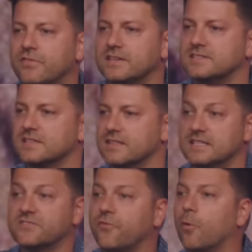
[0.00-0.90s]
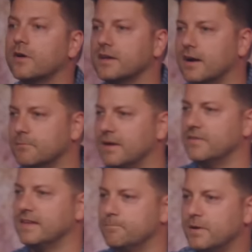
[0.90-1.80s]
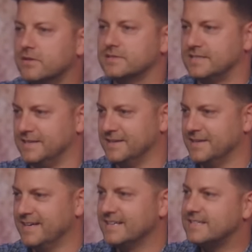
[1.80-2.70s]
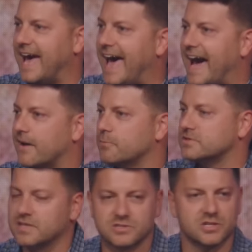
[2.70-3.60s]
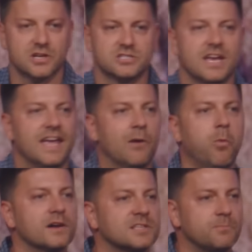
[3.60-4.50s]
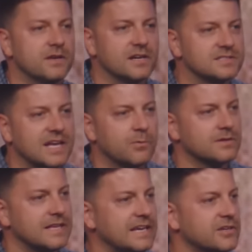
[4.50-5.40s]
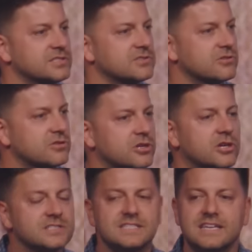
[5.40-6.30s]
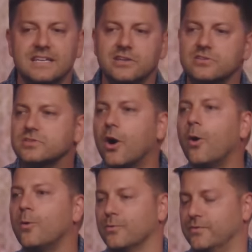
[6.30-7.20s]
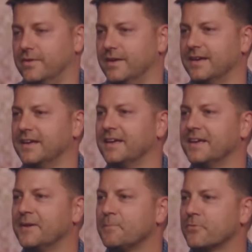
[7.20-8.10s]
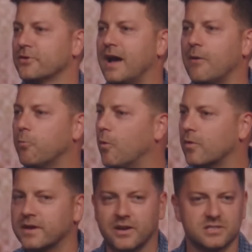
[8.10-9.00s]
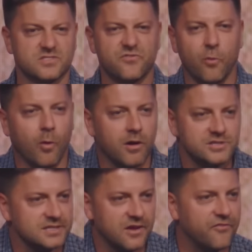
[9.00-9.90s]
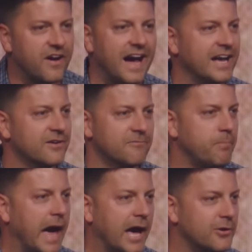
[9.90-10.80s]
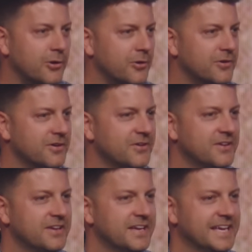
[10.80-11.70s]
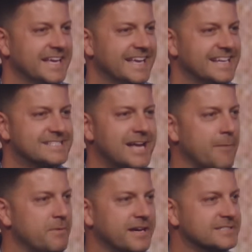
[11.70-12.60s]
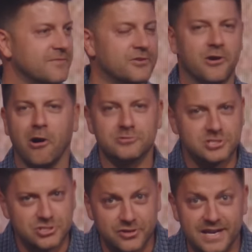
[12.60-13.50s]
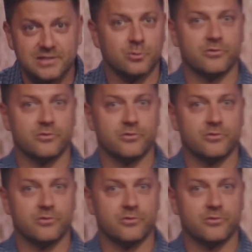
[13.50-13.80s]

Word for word: these, these four young men the ability to act with such courage? It wasn't because they were leaders, they're 13 years old. They're not warriors forged in the fire of battle. It's not because of their own strength or